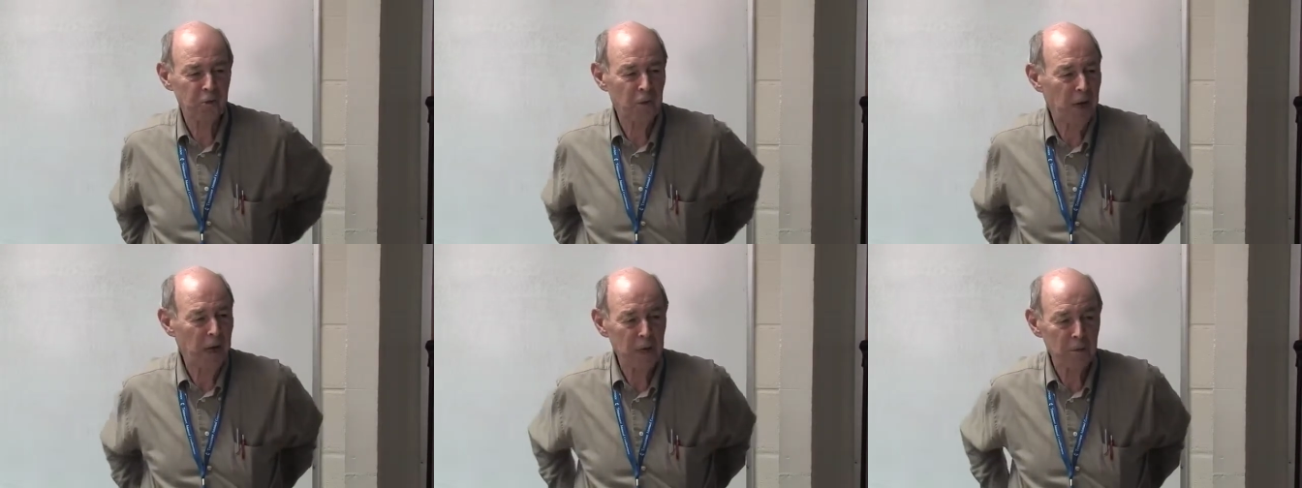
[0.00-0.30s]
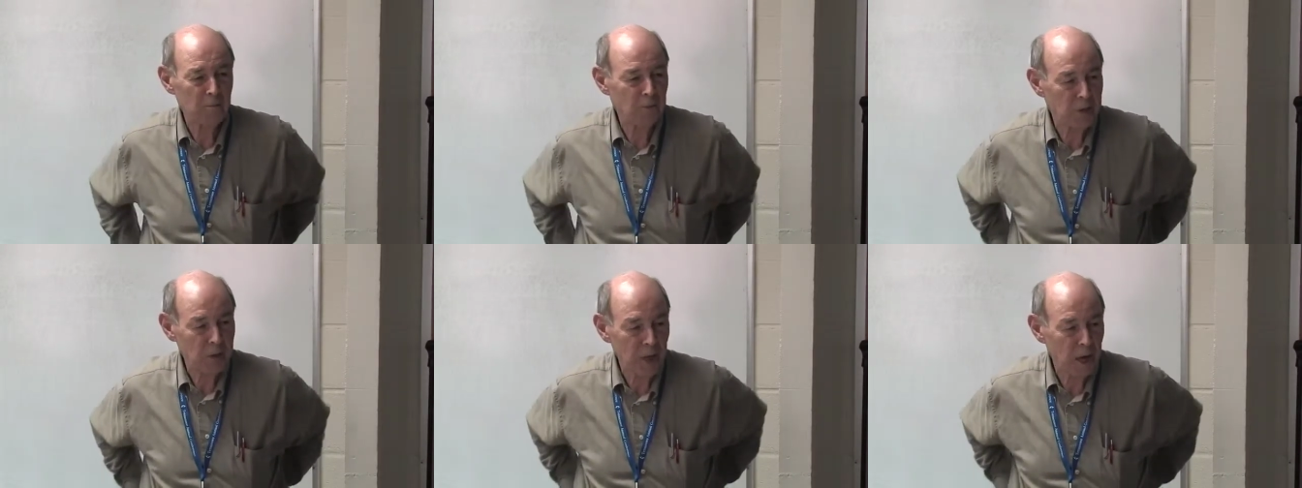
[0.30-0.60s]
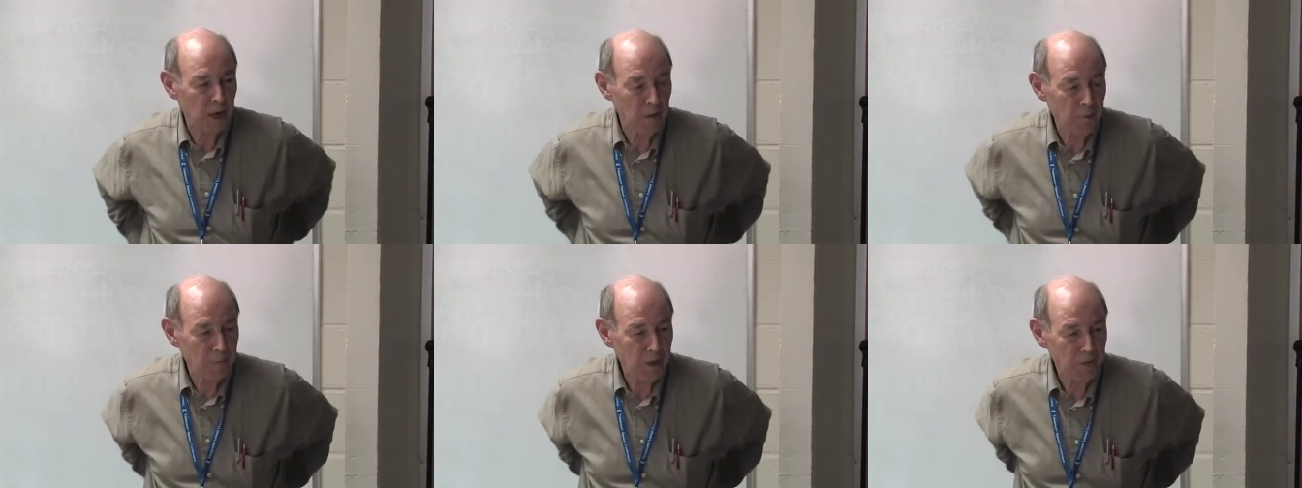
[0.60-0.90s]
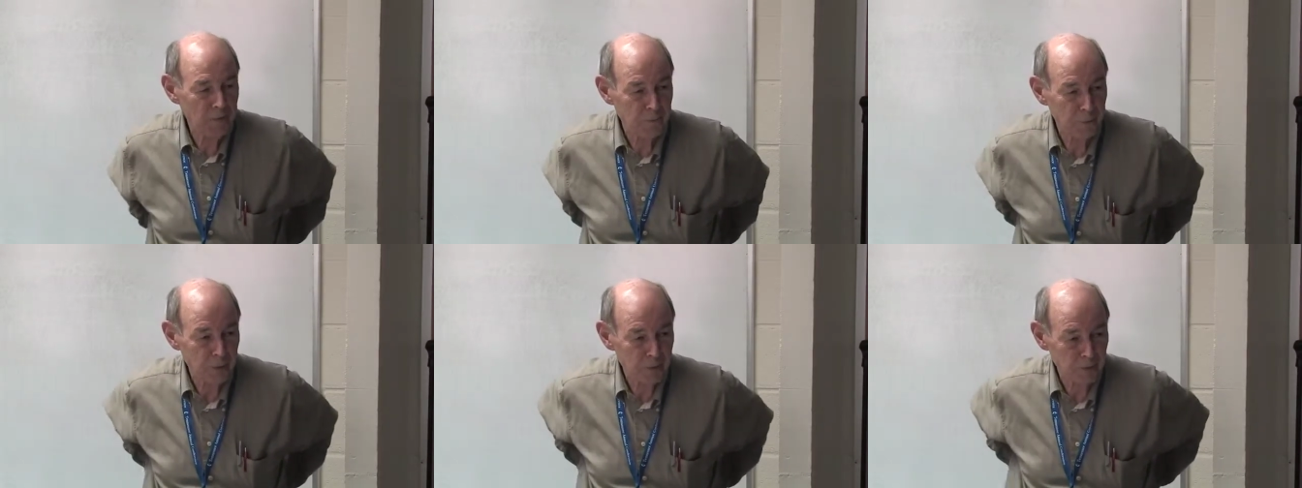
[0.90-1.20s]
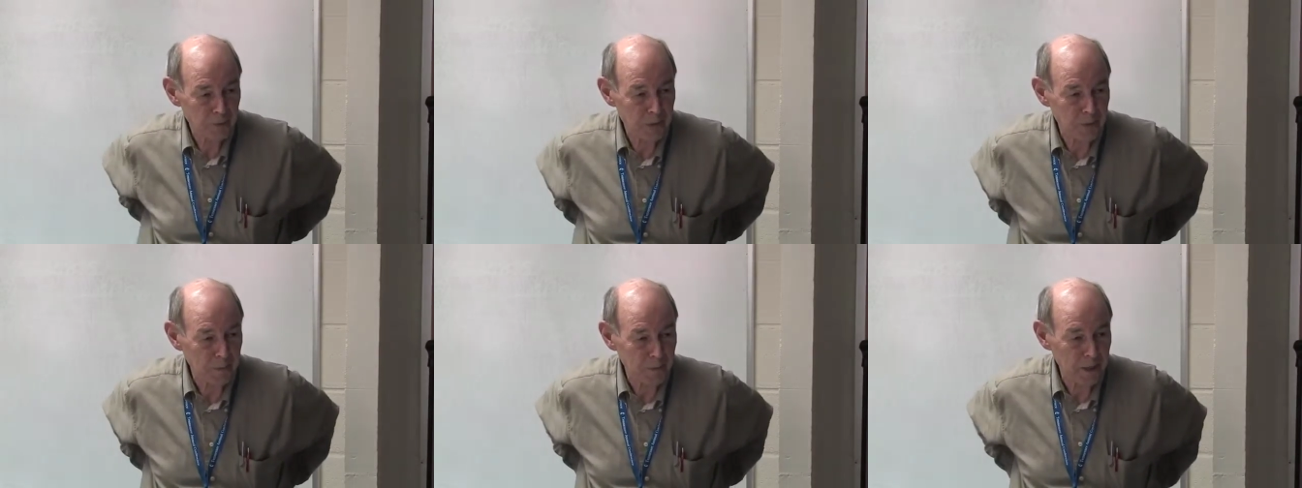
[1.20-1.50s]
fine without me for
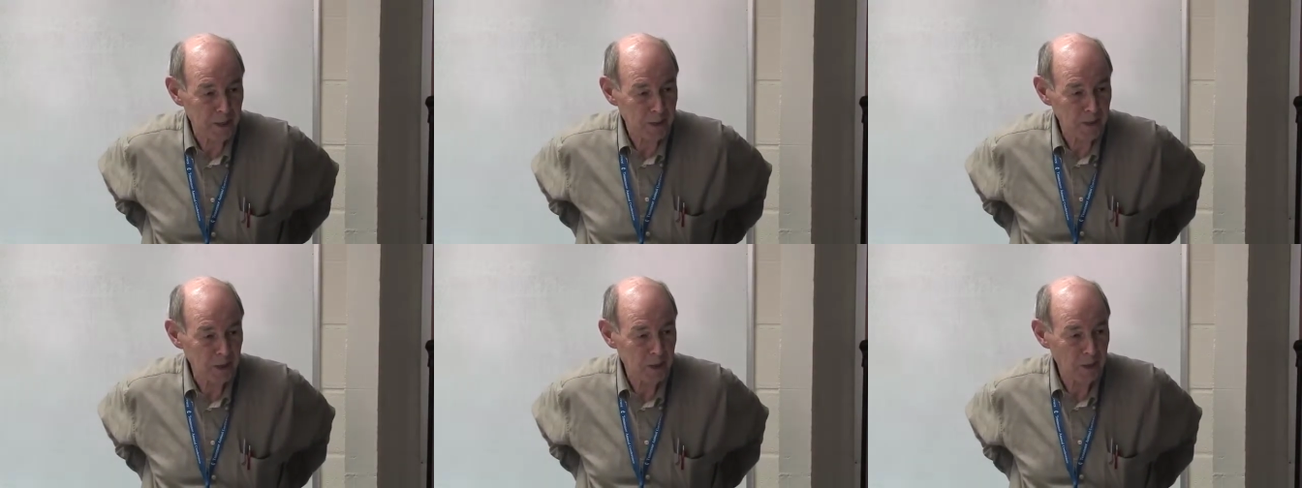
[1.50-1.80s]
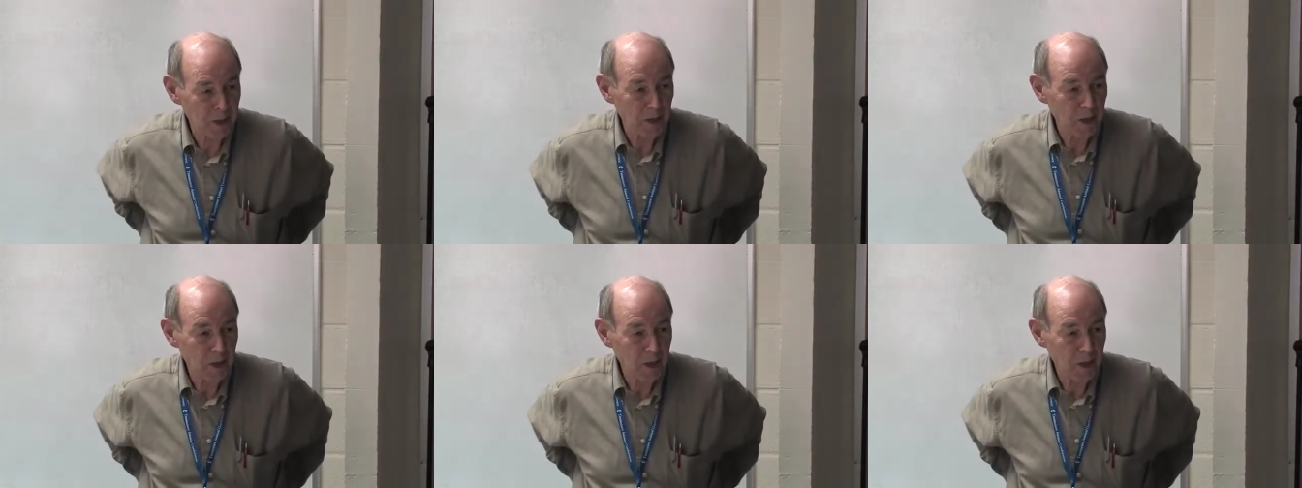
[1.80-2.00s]
three months.